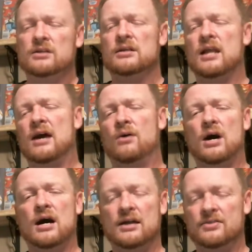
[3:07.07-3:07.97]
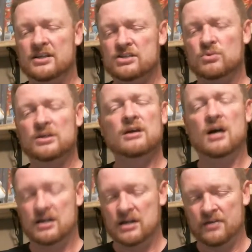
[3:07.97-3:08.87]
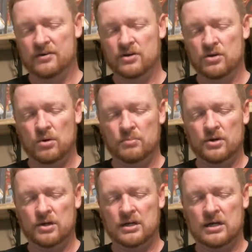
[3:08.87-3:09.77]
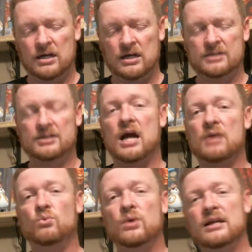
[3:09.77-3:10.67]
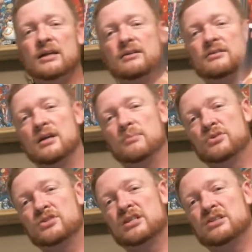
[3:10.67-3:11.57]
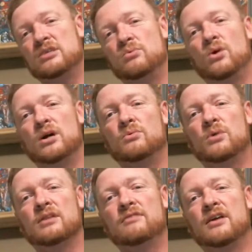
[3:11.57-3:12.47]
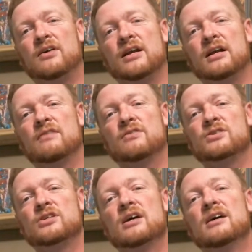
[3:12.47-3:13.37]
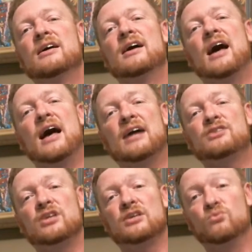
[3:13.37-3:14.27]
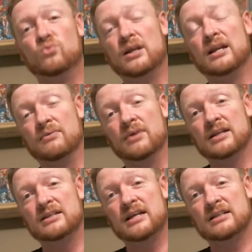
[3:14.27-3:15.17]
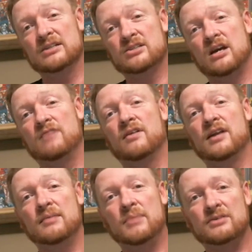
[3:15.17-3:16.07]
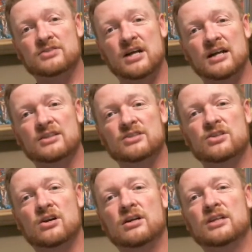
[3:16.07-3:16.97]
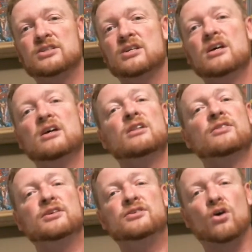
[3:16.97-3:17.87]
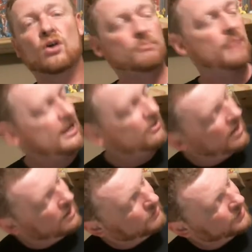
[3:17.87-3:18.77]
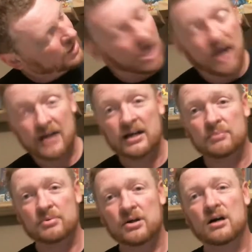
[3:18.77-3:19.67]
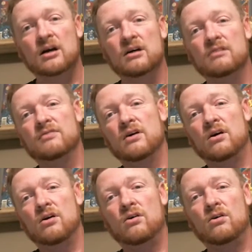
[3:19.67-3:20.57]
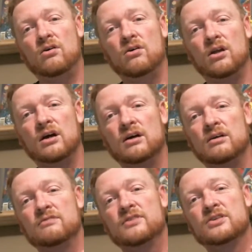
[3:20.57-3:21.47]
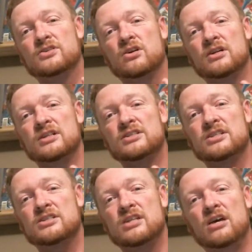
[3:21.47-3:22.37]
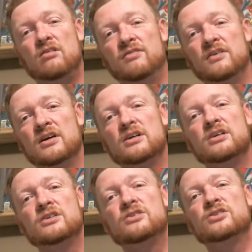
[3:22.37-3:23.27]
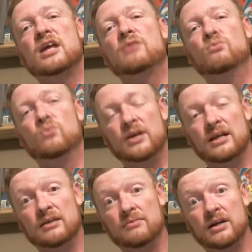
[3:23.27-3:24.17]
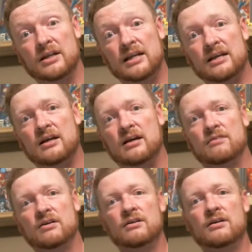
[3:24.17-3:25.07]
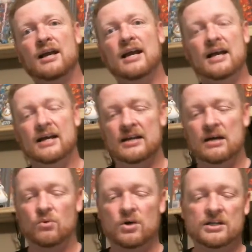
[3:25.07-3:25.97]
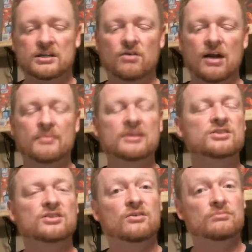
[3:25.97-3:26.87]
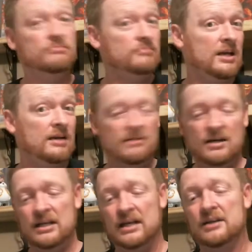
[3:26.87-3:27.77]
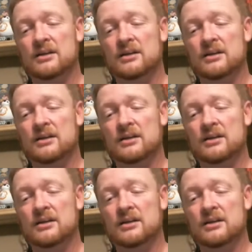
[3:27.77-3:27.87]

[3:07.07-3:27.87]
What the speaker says: Now, this one, another newer book, Nightwing number 61, one of the variant covers. Actually, really, really dig this cover. Him outside of the circus, the dark background, but the light up of all of the circus itself. Just a really, really neat cover, and I wanted to grab it, so yeah, I did.